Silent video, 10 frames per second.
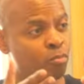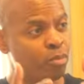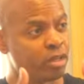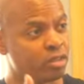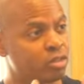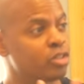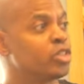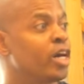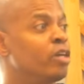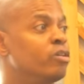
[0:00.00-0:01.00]
But the
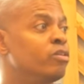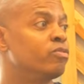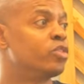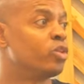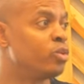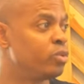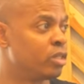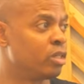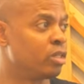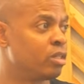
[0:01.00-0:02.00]
title of
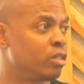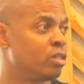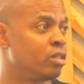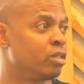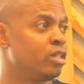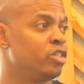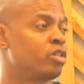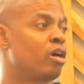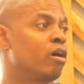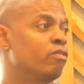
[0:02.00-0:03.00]
Tahuti, he's
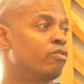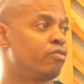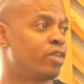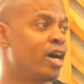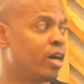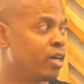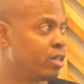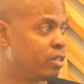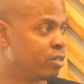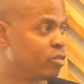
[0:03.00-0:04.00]
called Fa,
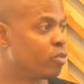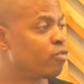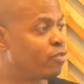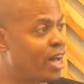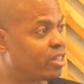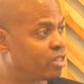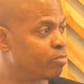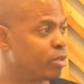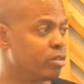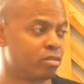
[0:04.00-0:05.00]
Font,
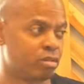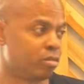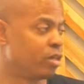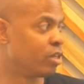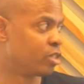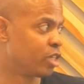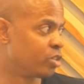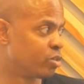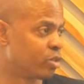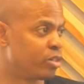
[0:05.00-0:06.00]
but in his
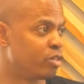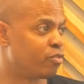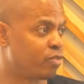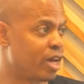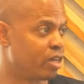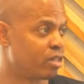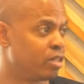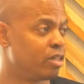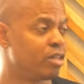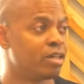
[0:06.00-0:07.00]
nasal, so he's Font.
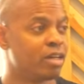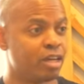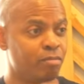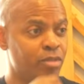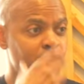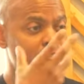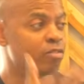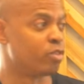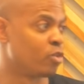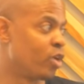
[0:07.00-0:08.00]
It means he
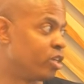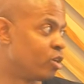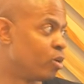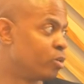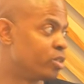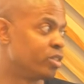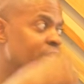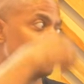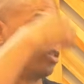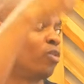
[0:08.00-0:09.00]
of the great nose because he
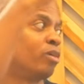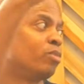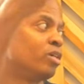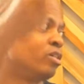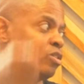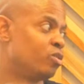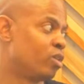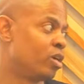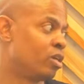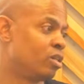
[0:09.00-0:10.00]
has the great big, he's a
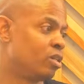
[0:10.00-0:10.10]
crane.